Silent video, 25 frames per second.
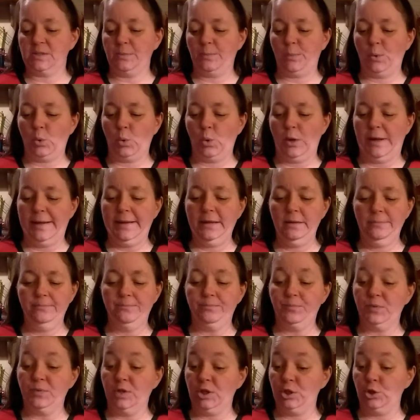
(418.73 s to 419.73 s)
a boy,
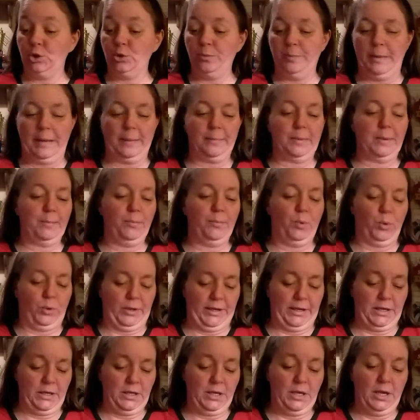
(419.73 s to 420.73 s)
a new baby
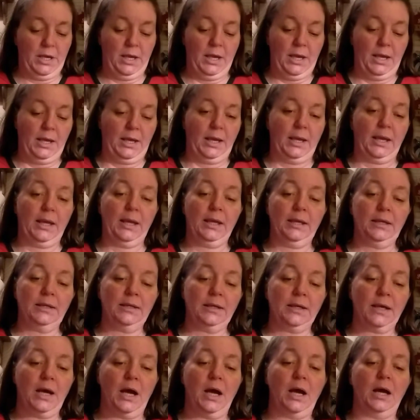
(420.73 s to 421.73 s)
boy. And
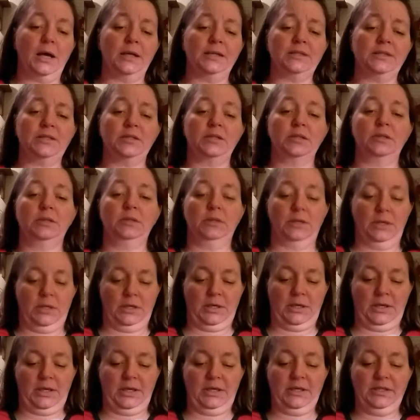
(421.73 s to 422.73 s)
I got
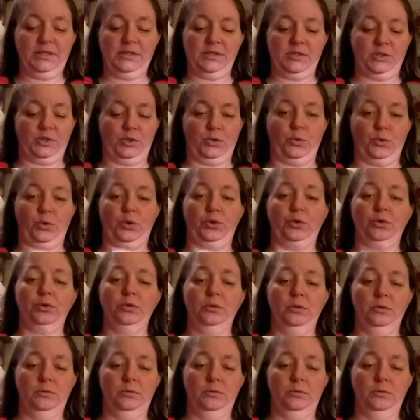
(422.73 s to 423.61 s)
an Easter